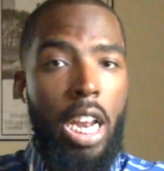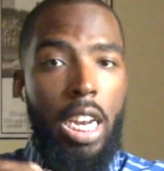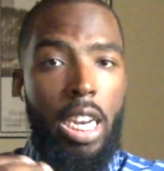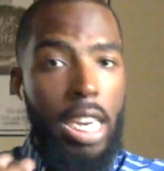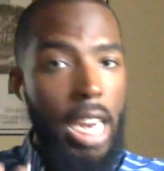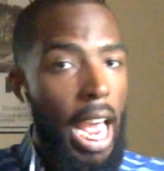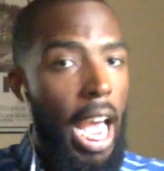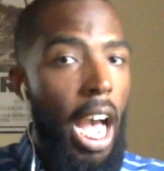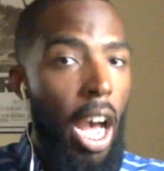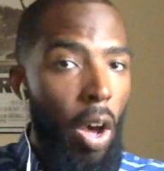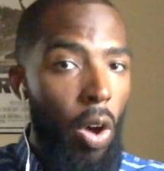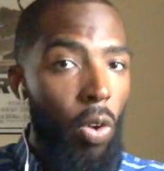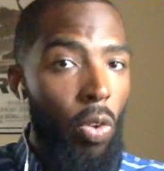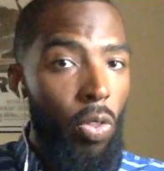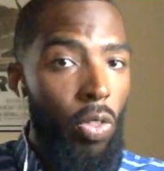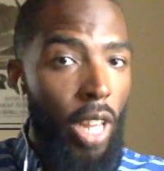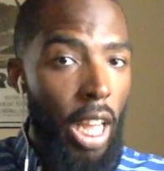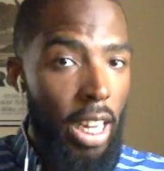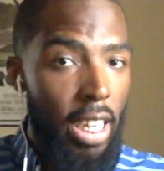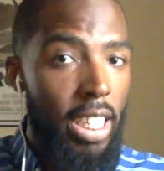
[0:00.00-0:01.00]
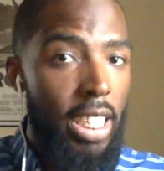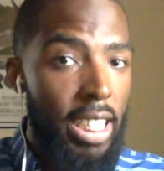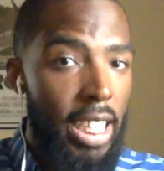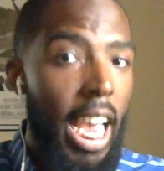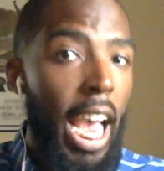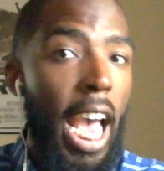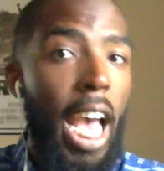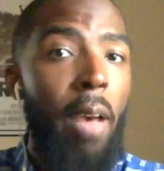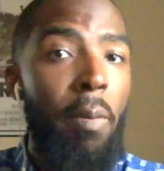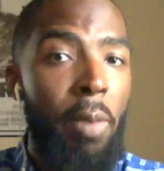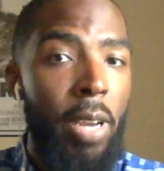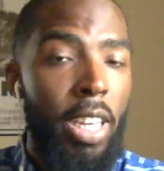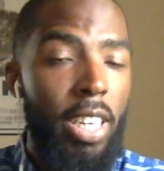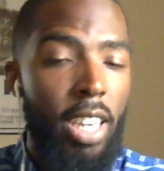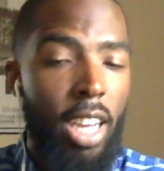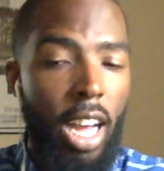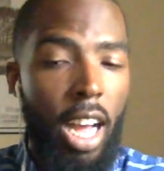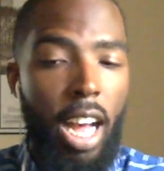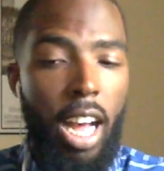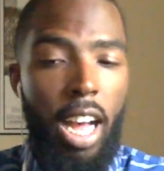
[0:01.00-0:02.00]
Now that this
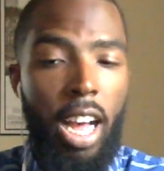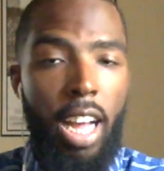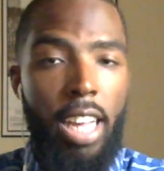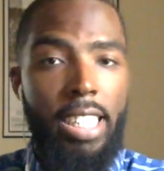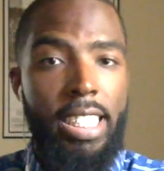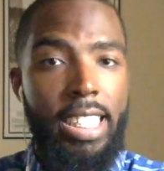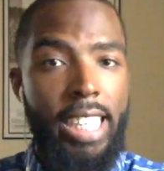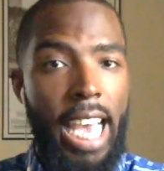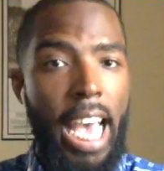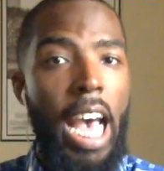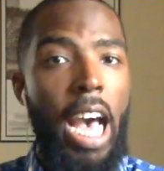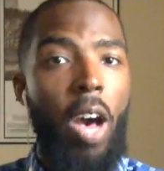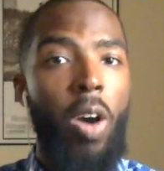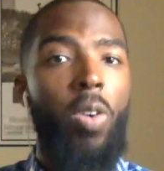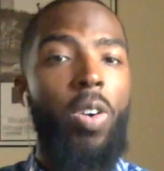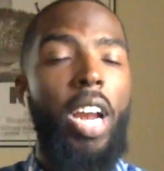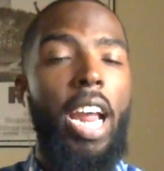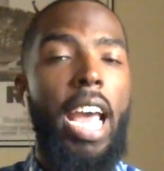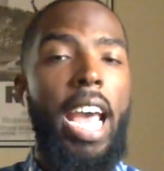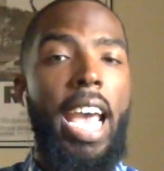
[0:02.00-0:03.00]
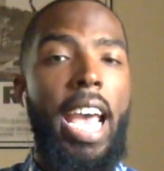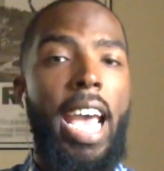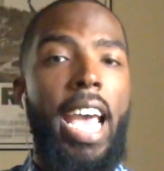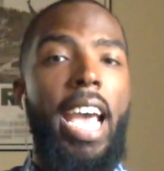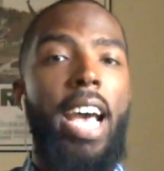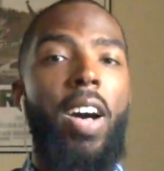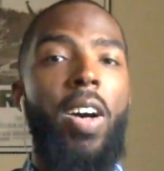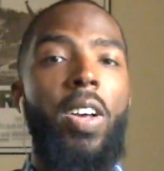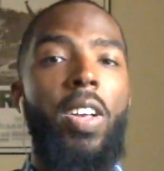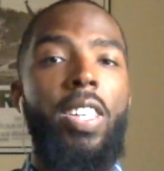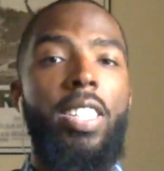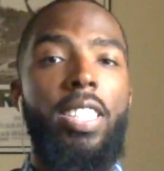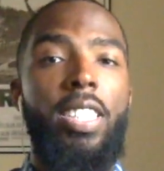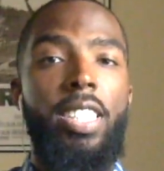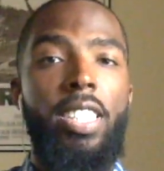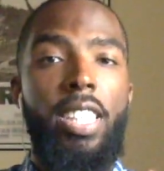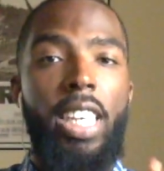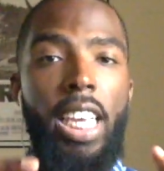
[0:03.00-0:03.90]
happened, Dow has